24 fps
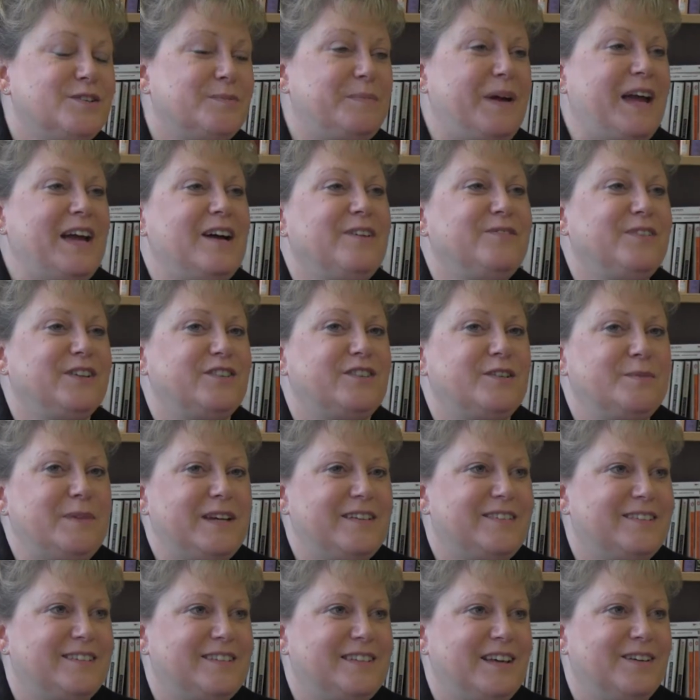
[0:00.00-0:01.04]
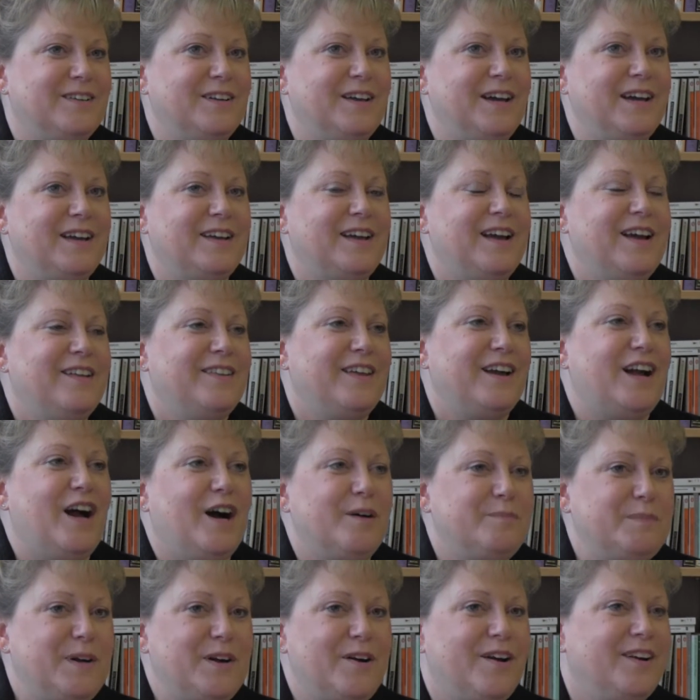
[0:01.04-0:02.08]
In her pamphlet, she makes it sound like they
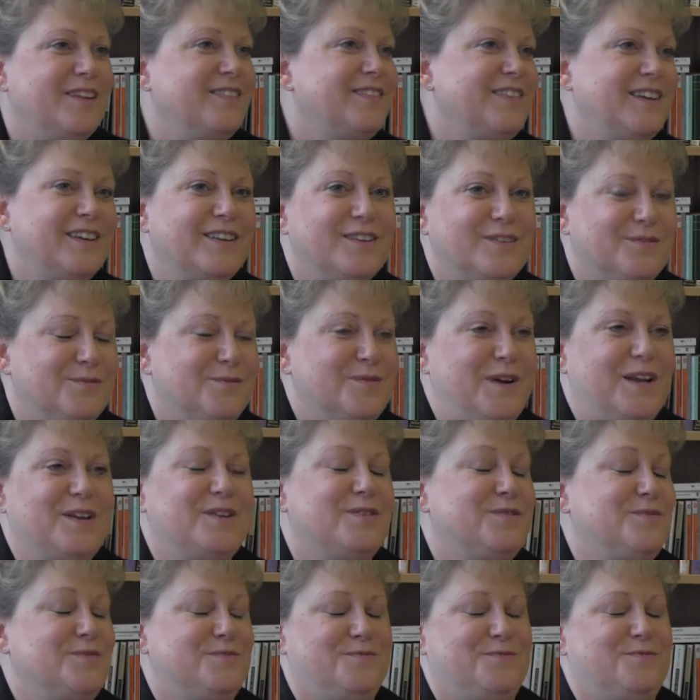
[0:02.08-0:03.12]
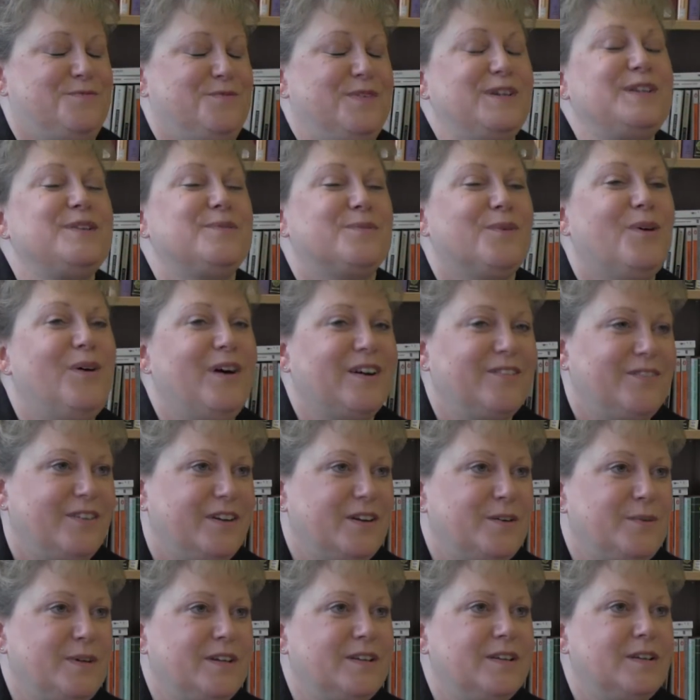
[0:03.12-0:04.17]
got married and things went really wrong
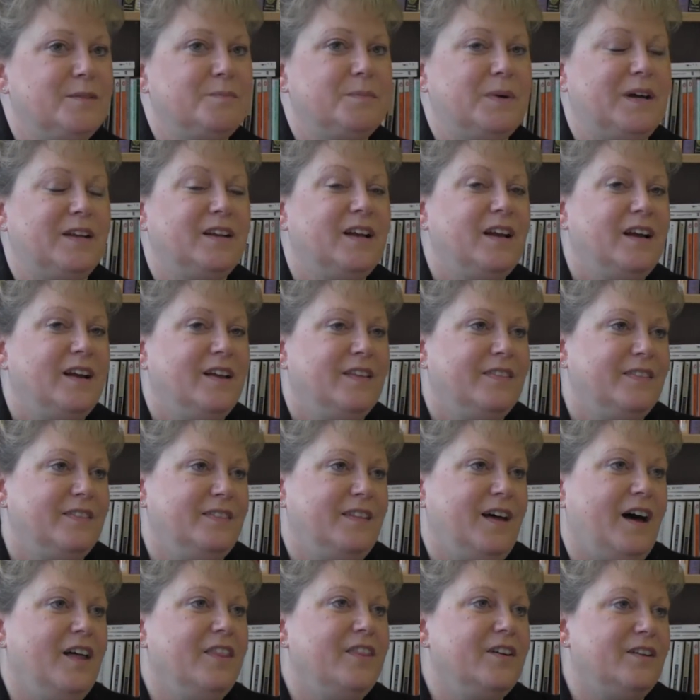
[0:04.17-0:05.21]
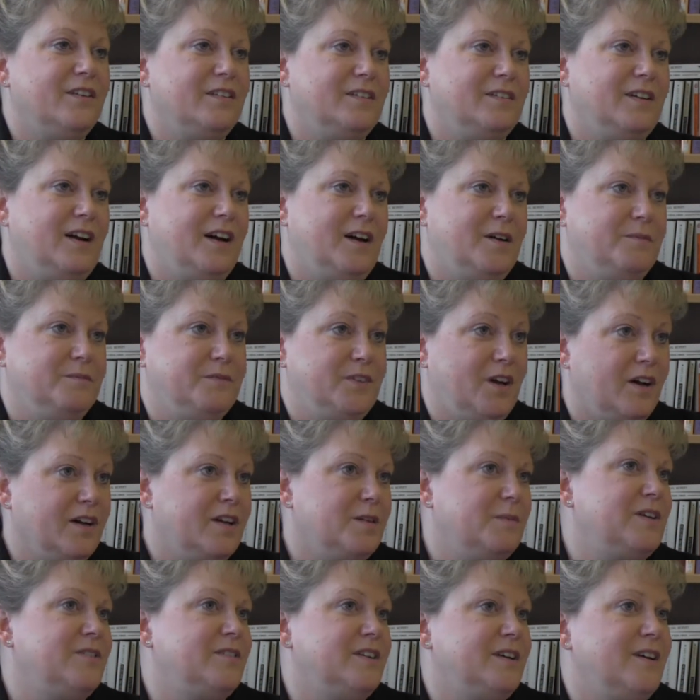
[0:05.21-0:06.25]
very quickly, but other
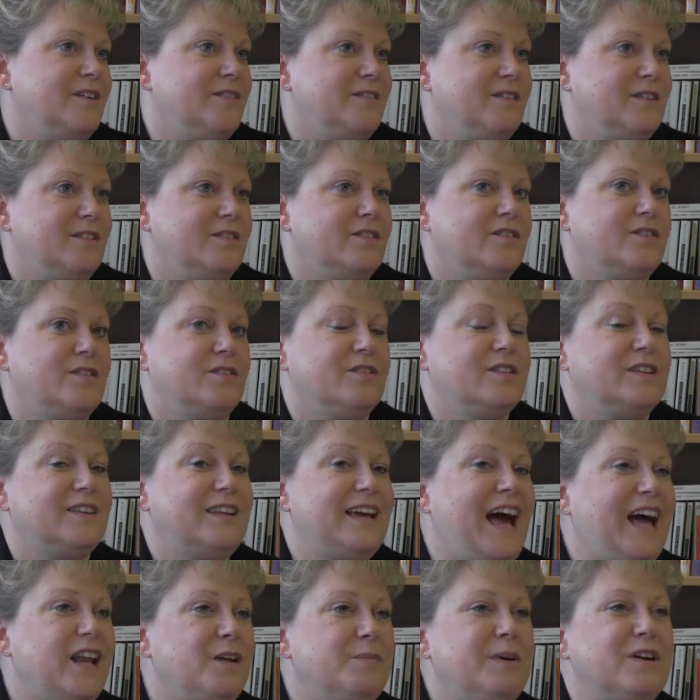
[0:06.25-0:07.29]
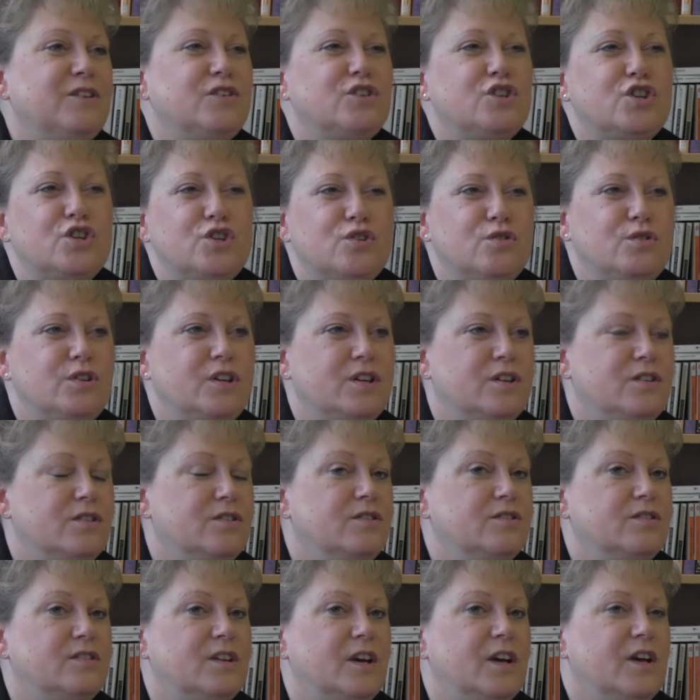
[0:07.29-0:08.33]
documentary evidence shows that they had about 2
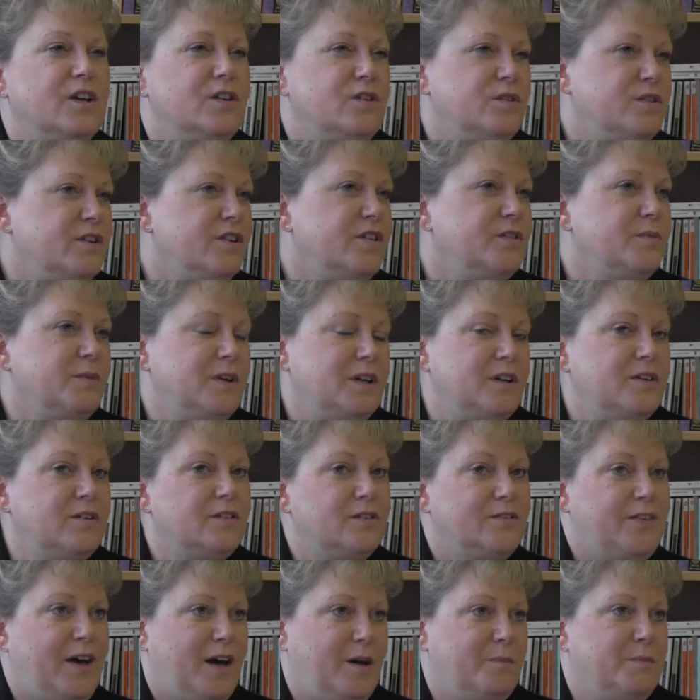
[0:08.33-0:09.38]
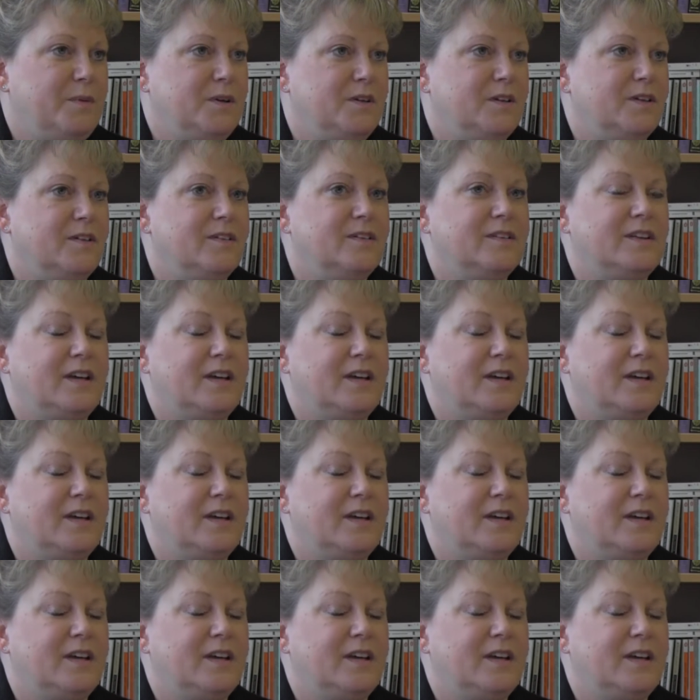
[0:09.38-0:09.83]
years, 2 to 3 years of happiness.